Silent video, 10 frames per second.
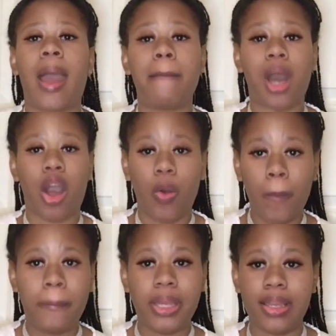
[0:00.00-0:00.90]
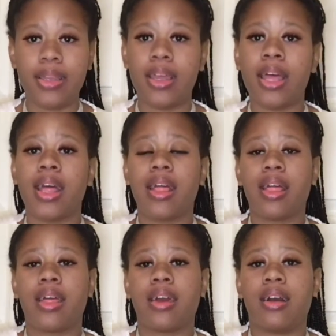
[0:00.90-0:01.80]
I'm hoping
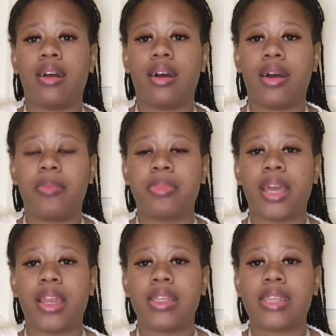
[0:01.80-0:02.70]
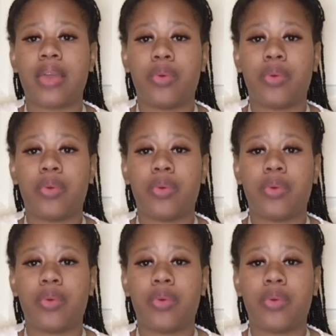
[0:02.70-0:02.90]
that it's a